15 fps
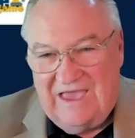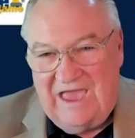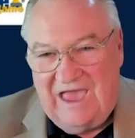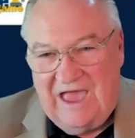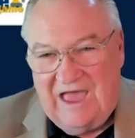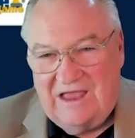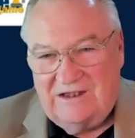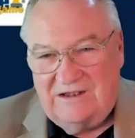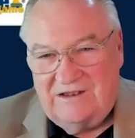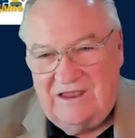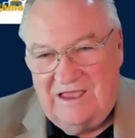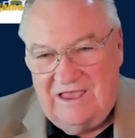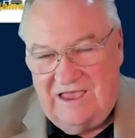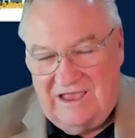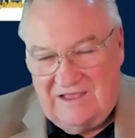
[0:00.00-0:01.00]
And
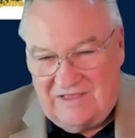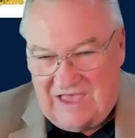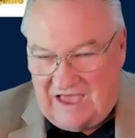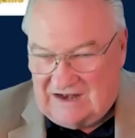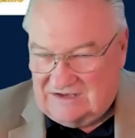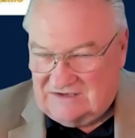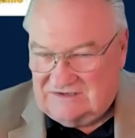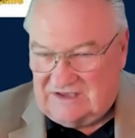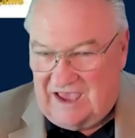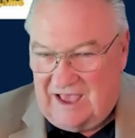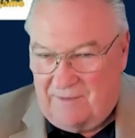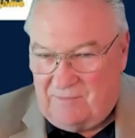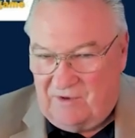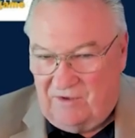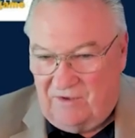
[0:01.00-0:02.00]
in that
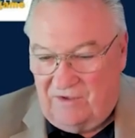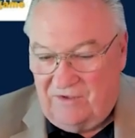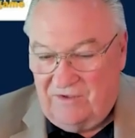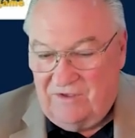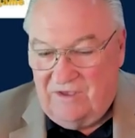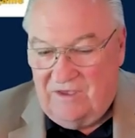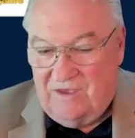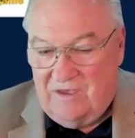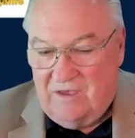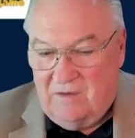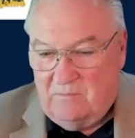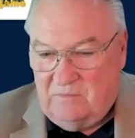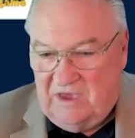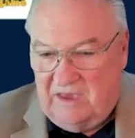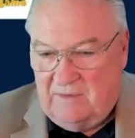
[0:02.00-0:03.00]
example,
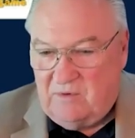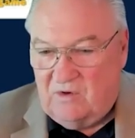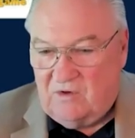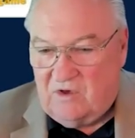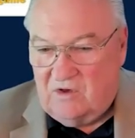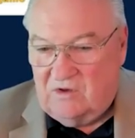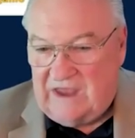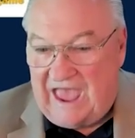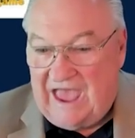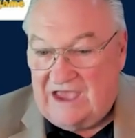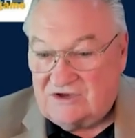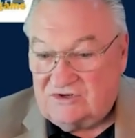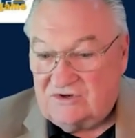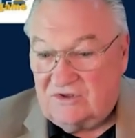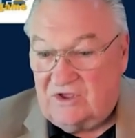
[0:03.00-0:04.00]
people could
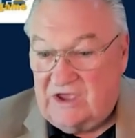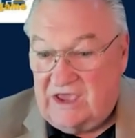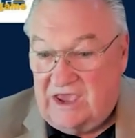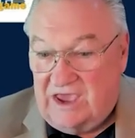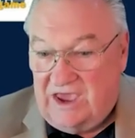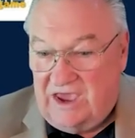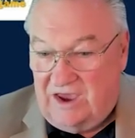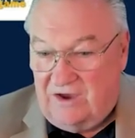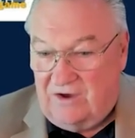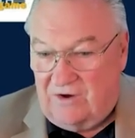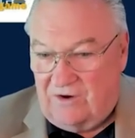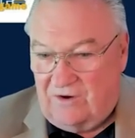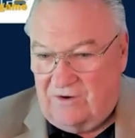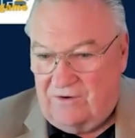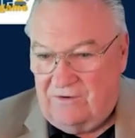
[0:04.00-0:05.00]
actually
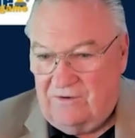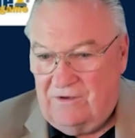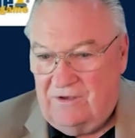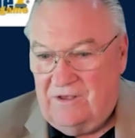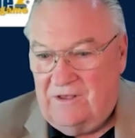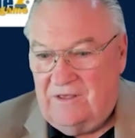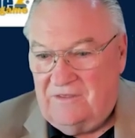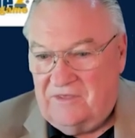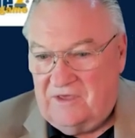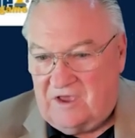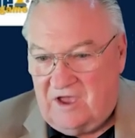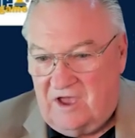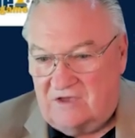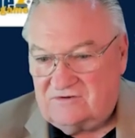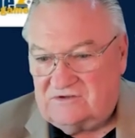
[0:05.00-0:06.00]
hear the
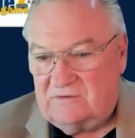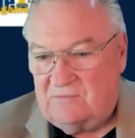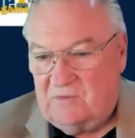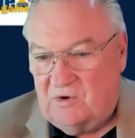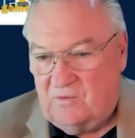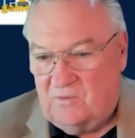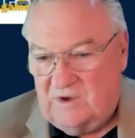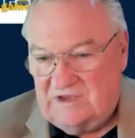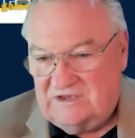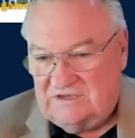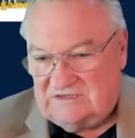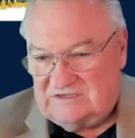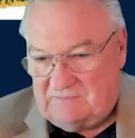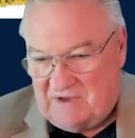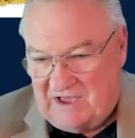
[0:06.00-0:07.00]
customer
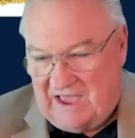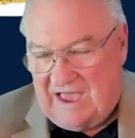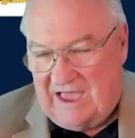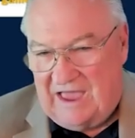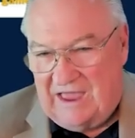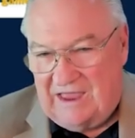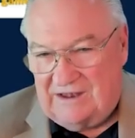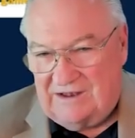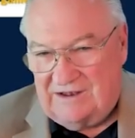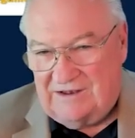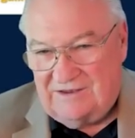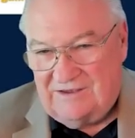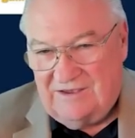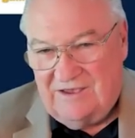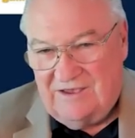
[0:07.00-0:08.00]
respond
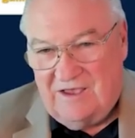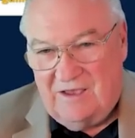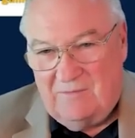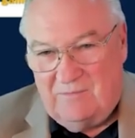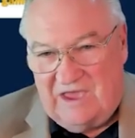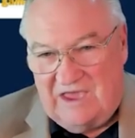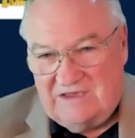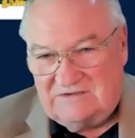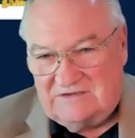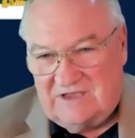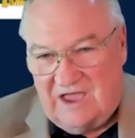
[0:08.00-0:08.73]
based